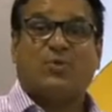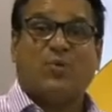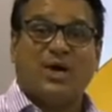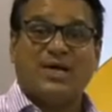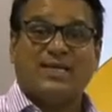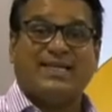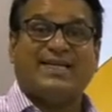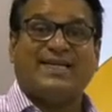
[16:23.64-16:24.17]

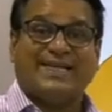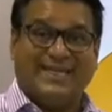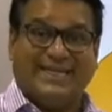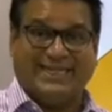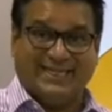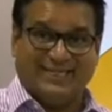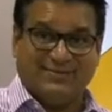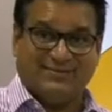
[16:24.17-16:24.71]
word
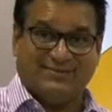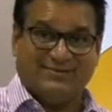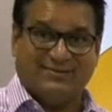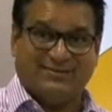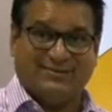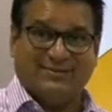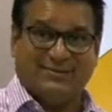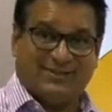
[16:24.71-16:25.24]
he.
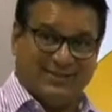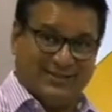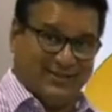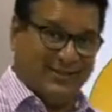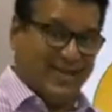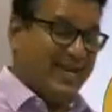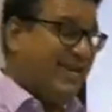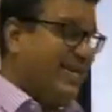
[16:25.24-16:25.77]

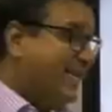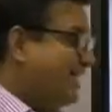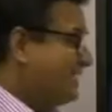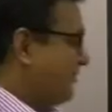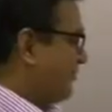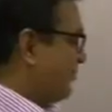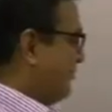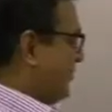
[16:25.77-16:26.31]
Okay, he is
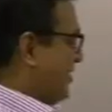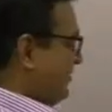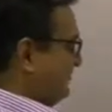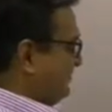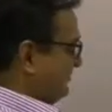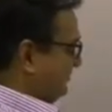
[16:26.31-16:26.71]
a pronoun.